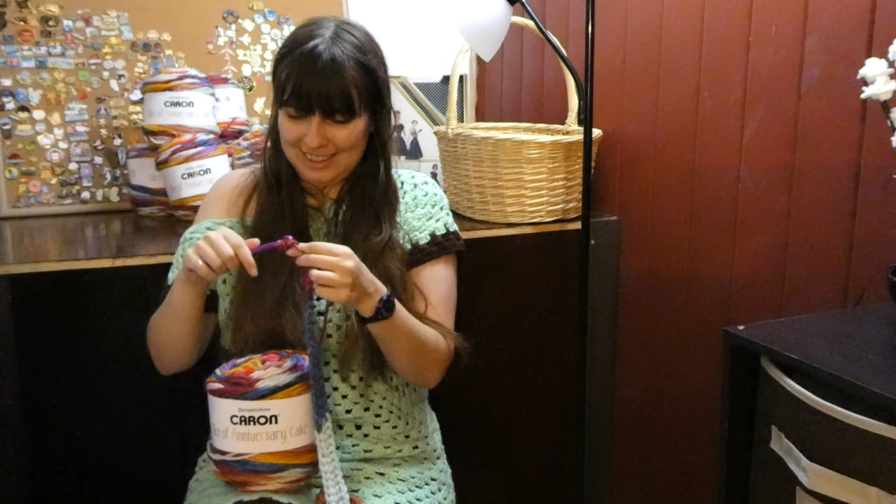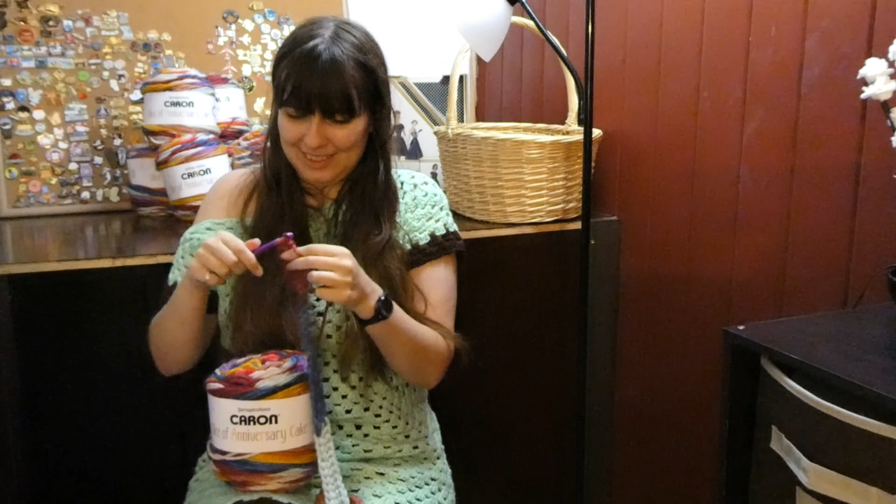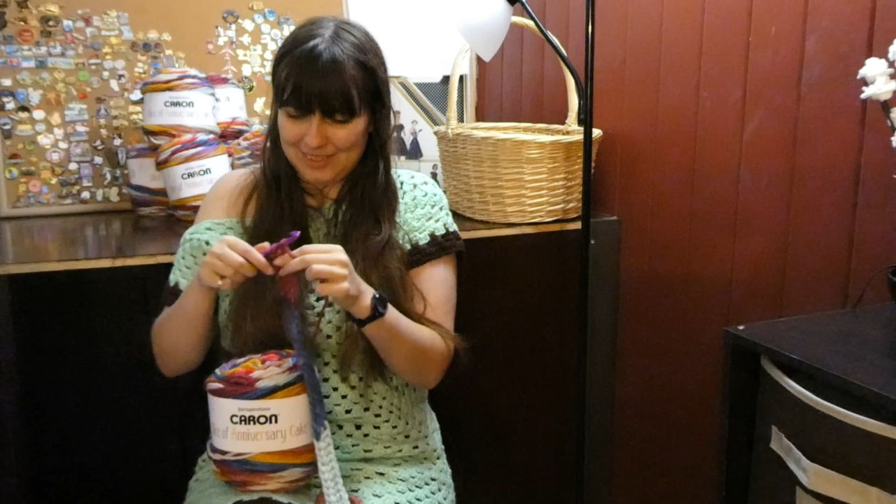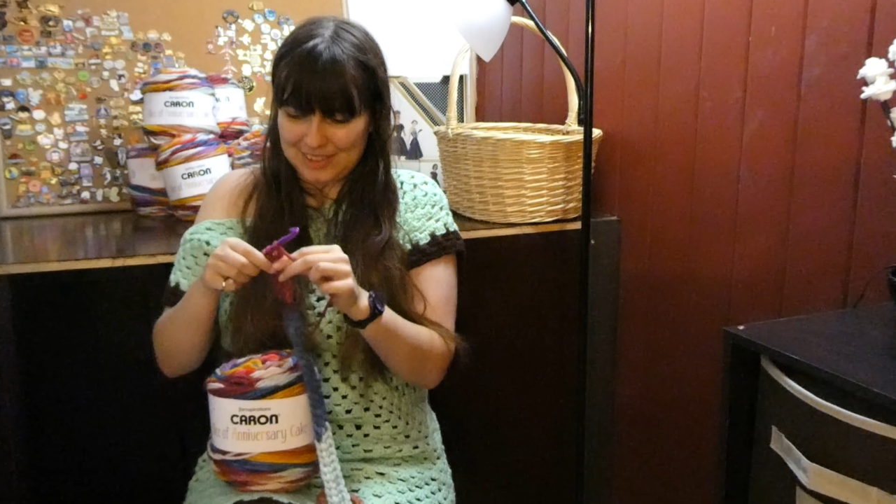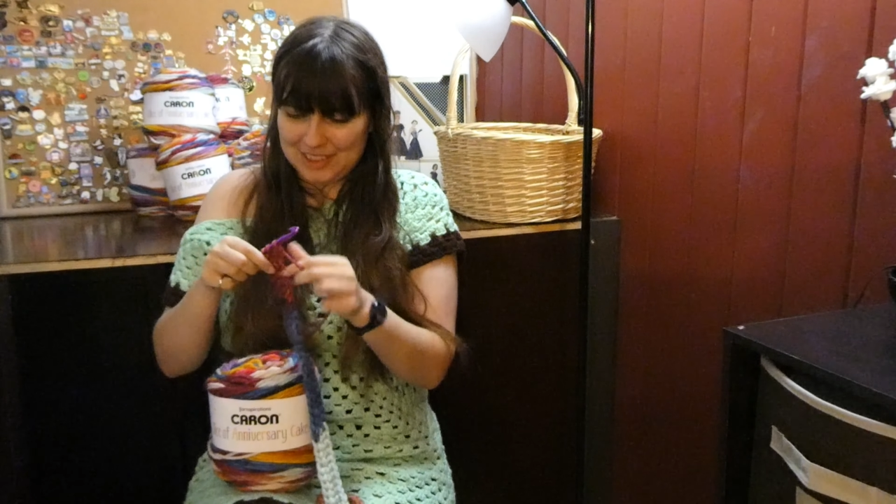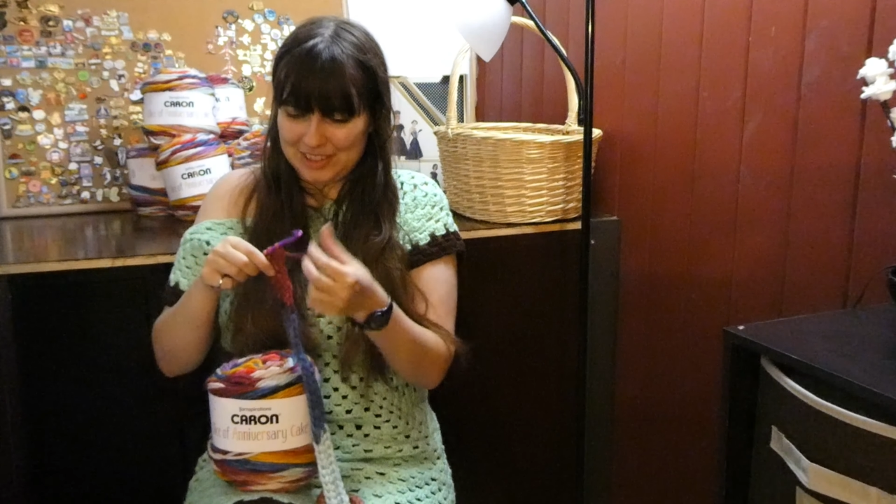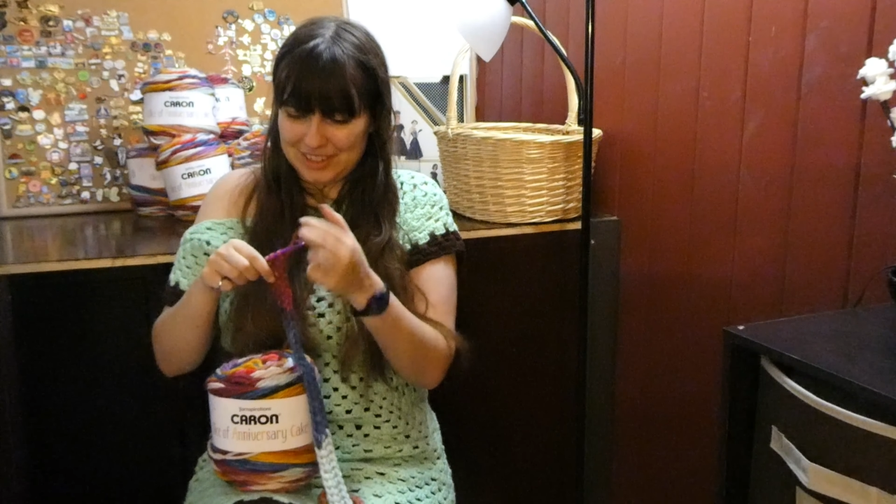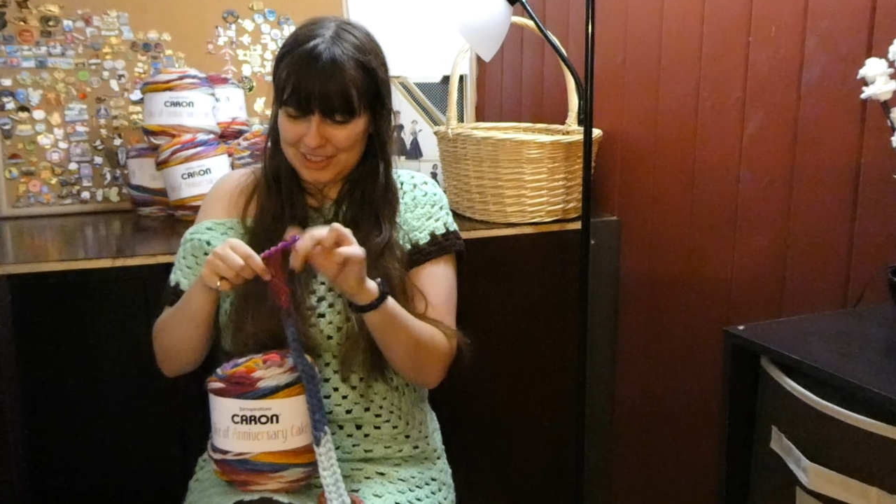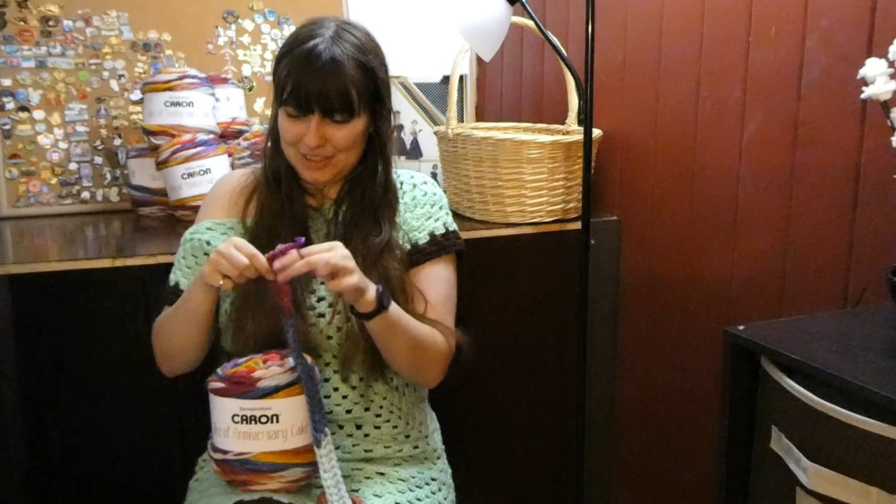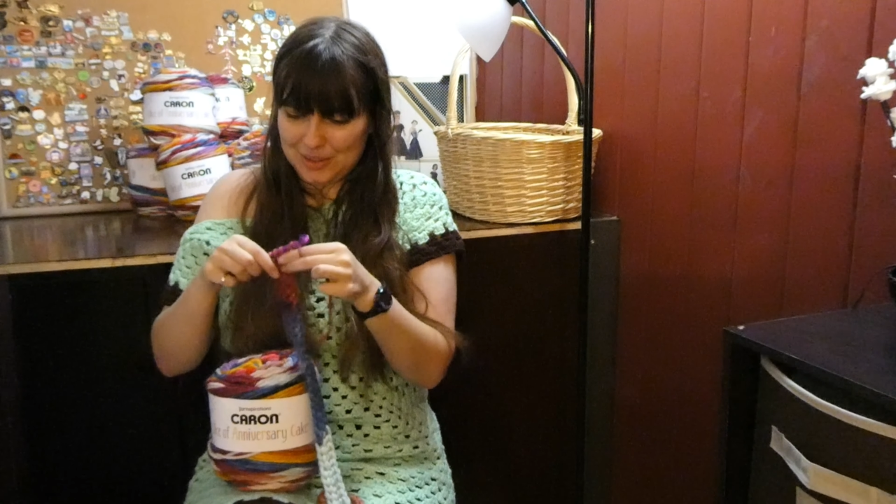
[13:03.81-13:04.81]
it was
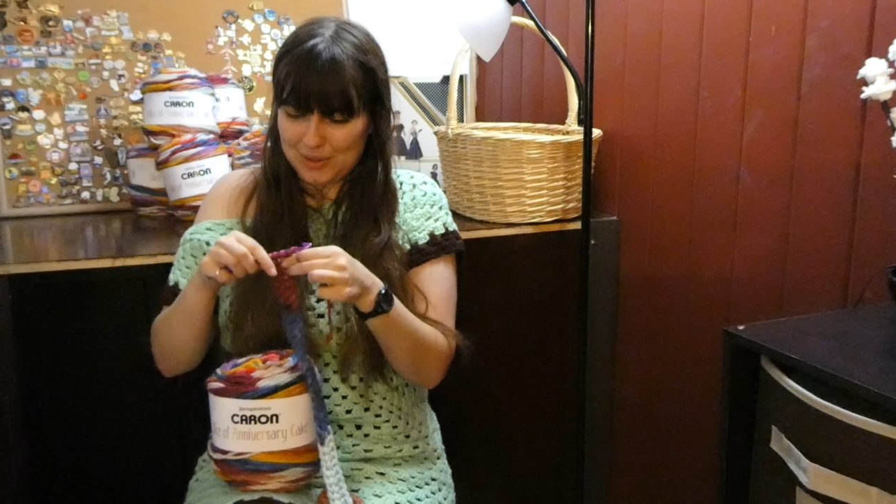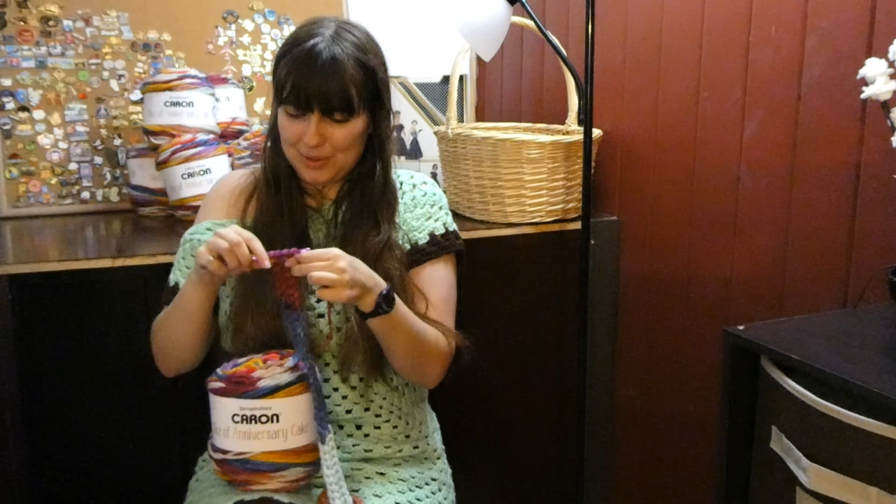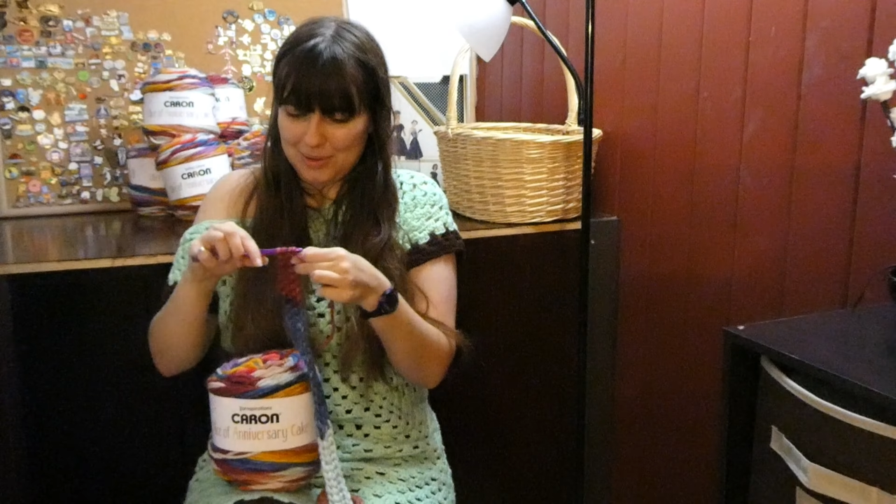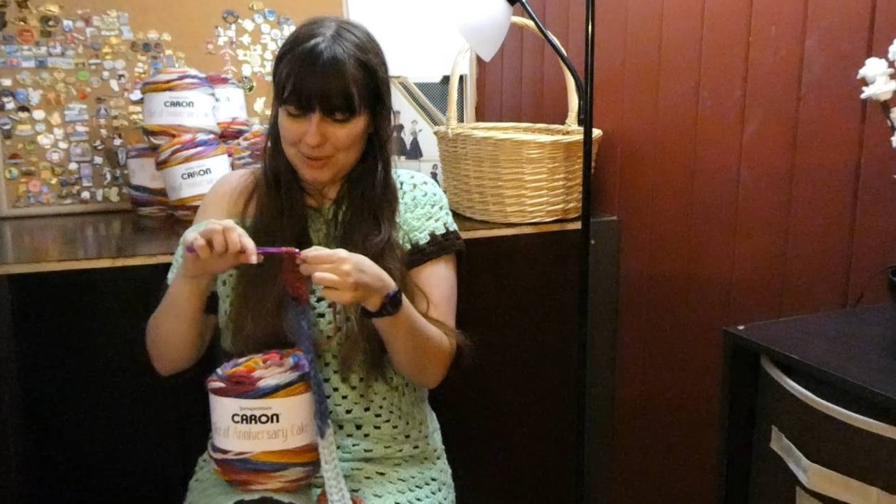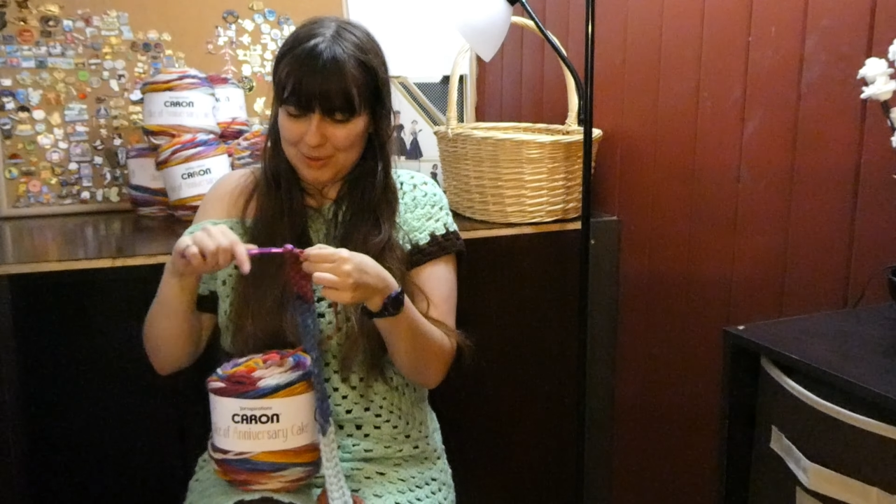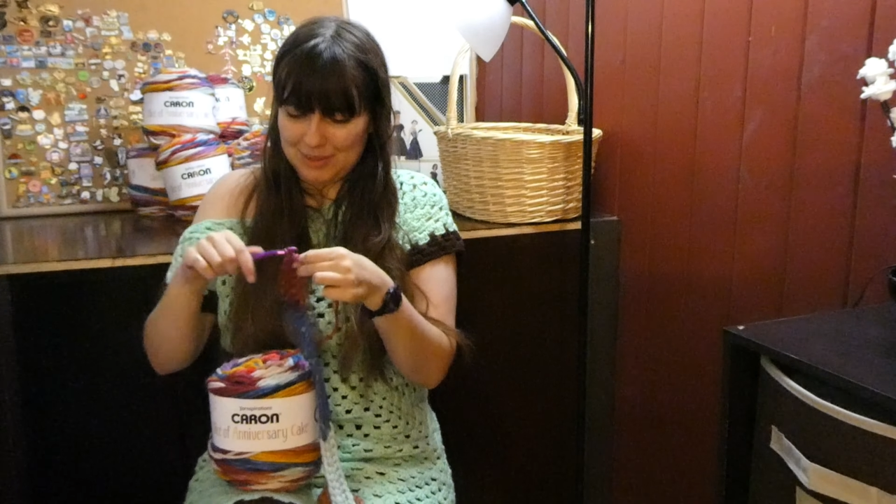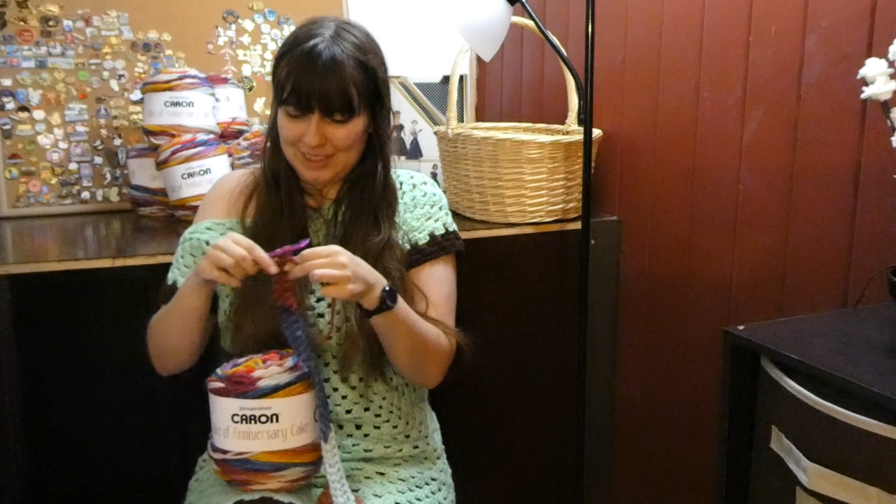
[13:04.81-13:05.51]
just so